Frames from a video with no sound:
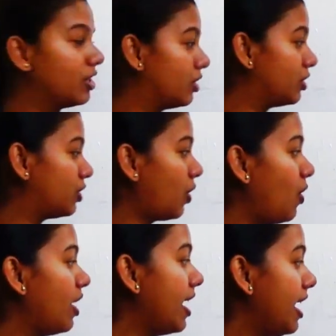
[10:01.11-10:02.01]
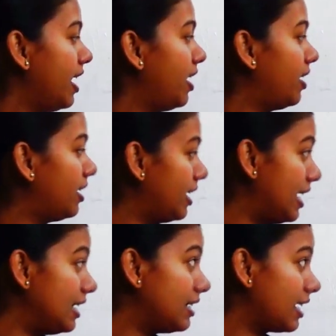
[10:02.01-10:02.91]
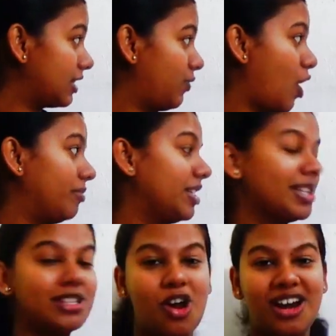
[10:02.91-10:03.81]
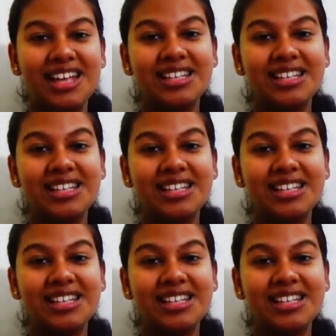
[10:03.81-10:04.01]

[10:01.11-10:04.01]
So index form, this is known as